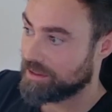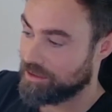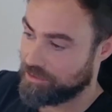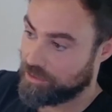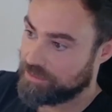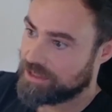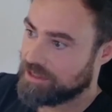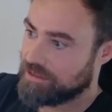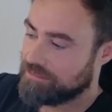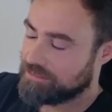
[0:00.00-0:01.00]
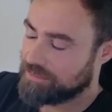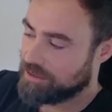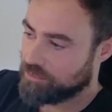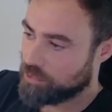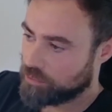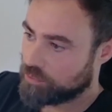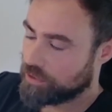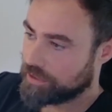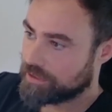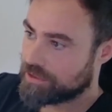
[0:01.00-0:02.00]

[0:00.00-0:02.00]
obviously it won't work.